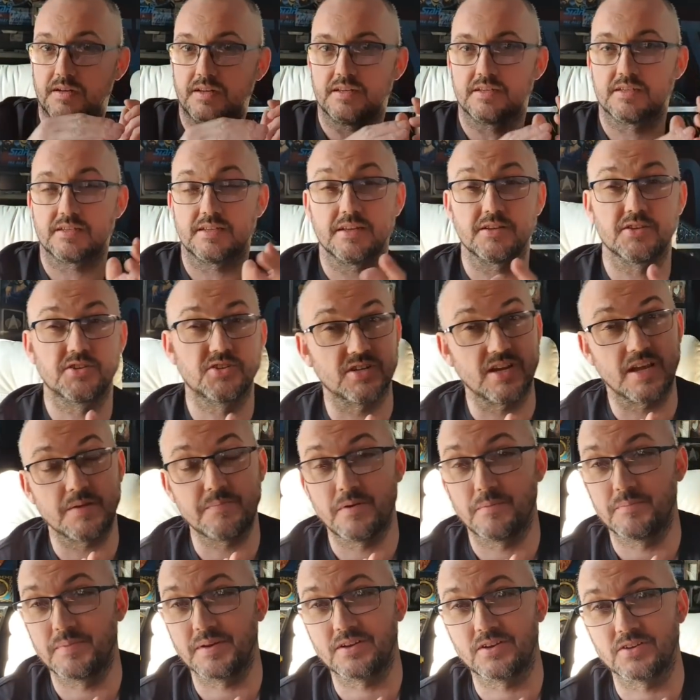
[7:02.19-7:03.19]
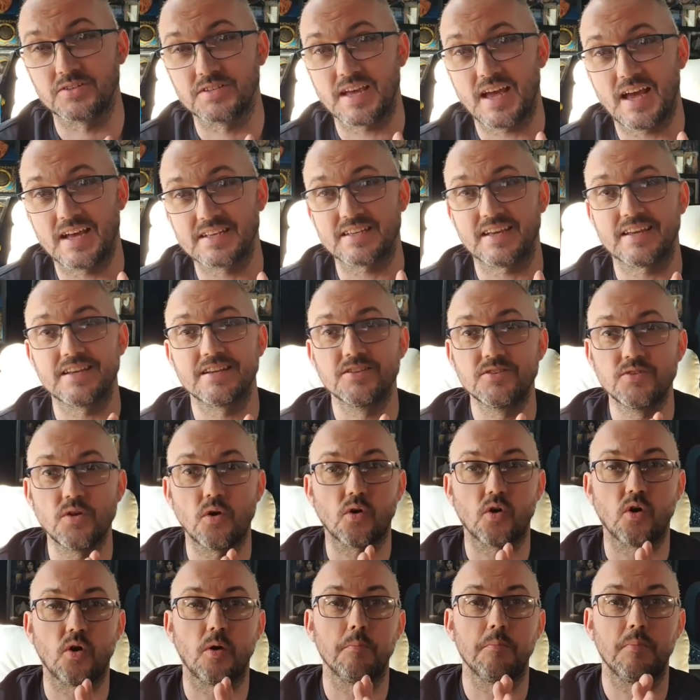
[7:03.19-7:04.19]
is then cheaper because it has a
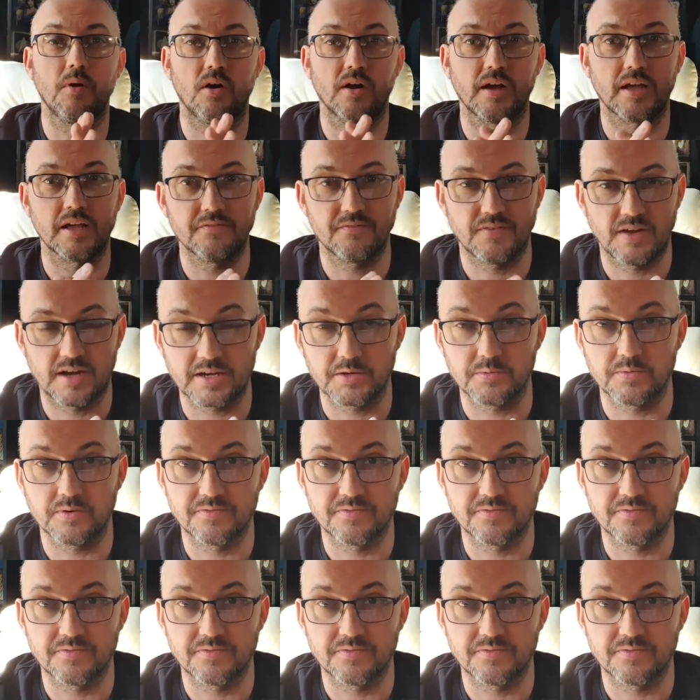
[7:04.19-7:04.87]
knock-on market value